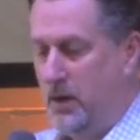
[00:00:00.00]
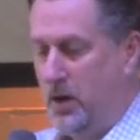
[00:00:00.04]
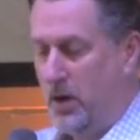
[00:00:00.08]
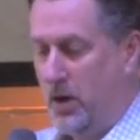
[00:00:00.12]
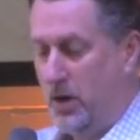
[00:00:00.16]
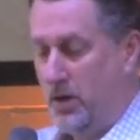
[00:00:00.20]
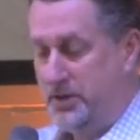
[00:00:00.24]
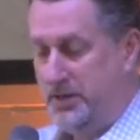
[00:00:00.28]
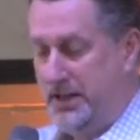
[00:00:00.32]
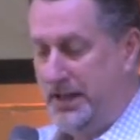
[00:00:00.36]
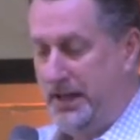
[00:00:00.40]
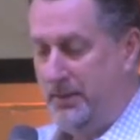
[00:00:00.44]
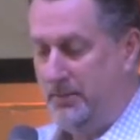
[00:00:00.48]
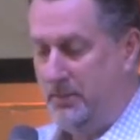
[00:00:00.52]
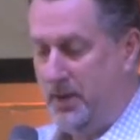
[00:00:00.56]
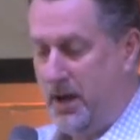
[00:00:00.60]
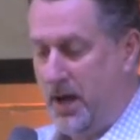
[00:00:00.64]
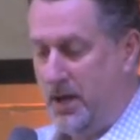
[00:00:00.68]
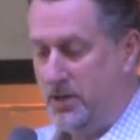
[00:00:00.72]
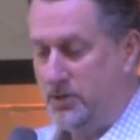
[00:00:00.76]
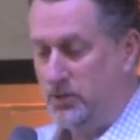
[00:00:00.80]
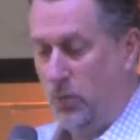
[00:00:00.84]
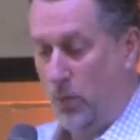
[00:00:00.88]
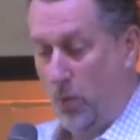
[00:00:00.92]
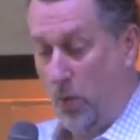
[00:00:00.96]
Her team
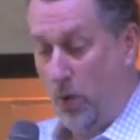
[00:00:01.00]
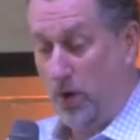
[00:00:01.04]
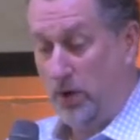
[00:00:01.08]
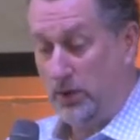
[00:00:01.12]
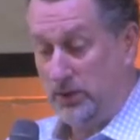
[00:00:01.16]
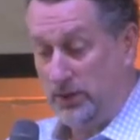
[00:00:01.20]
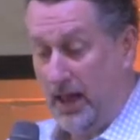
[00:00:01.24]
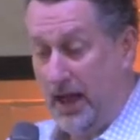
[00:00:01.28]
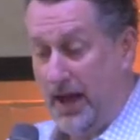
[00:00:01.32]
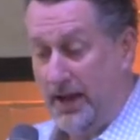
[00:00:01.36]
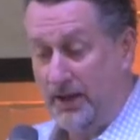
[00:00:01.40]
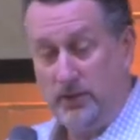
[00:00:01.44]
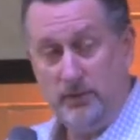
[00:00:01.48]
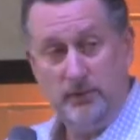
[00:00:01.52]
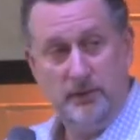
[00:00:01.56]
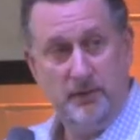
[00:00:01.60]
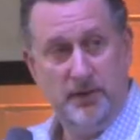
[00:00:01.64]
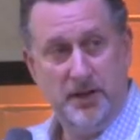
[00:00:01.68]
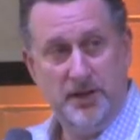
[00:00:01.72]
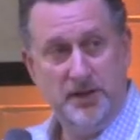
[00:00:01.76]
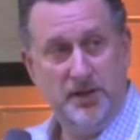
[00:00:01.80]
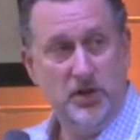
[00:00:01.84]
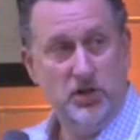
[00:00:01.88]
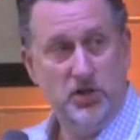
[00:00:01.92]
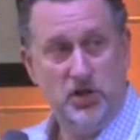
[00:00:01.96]
does work like
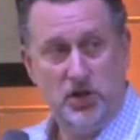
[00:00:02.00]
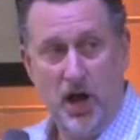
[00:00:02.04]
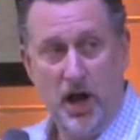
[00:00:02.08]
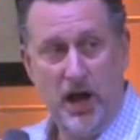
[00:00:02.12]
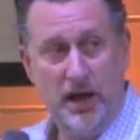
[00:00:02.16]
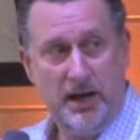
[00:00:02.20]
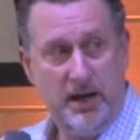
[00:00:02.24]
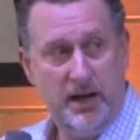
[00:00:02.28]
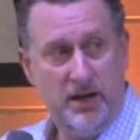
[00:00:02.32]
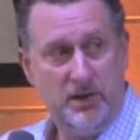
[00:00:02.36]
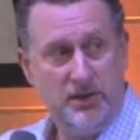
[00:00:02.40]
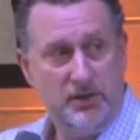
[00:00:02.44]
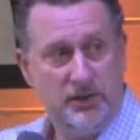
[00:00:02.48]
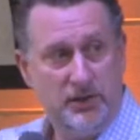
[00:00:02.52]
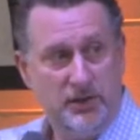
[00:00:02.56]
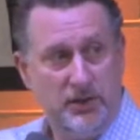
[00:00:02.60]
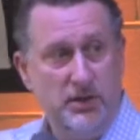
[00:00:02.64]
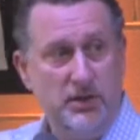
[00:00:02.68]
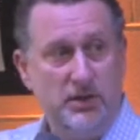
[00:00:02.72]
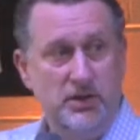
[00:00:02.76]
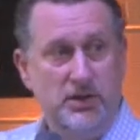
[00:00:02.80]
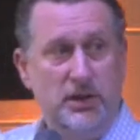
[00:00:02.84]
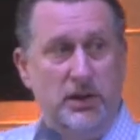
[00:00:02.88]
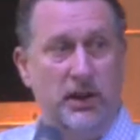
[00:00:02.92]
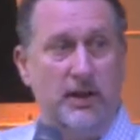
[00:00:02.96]
visit shut-ins,
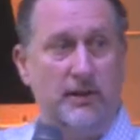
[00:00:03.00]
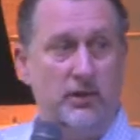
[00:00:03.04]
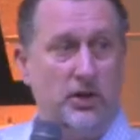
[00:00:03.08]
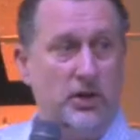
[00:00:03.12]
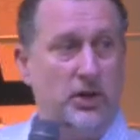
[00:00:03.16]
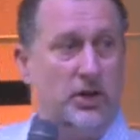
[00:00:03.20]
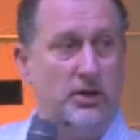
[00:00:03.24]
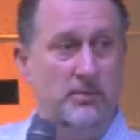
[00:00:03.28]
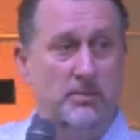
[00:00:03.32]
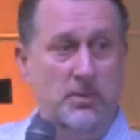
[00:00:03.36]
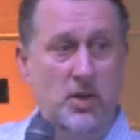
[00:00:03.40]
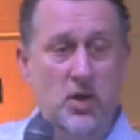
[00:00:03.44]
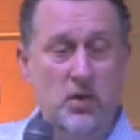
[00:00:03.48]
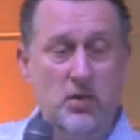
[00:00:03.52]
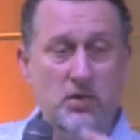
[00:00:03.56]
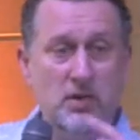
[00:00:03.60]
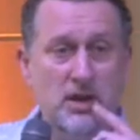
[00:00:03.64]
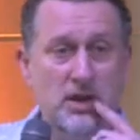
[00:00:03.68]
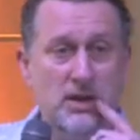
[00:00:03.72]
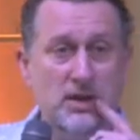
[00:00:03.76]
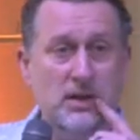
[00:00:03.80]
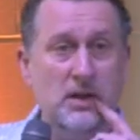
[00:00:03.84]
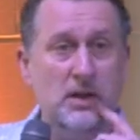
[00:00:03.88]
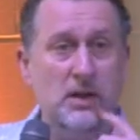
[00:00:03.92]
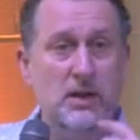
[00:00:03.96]
deliver
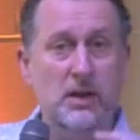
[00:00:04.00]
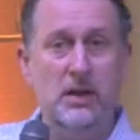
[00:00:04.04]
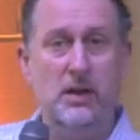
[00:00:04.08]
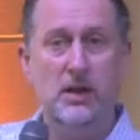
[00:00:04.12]
communion,